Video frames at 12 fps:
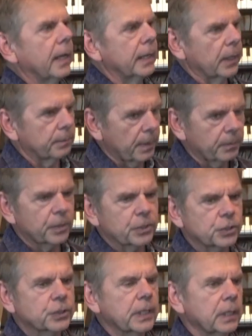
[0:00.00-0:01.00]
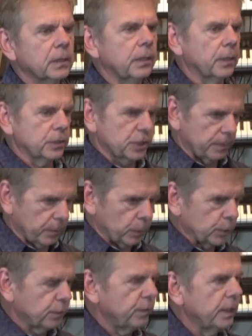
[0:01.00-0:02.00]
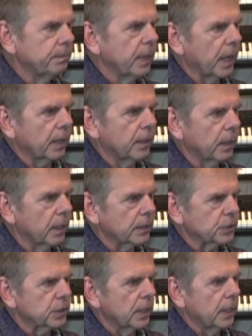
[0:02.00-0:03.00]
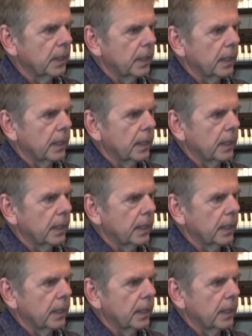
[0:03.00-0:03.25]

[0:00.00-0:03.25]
and I remember distinctly on some of those feedback cards,